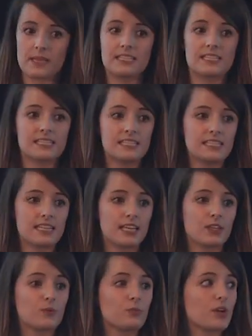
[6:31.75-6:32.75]
And since
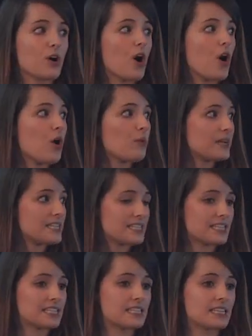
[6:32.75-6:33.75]
then, we are always
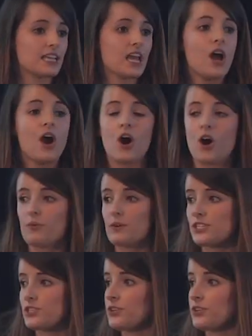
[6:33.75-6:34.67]
testing, always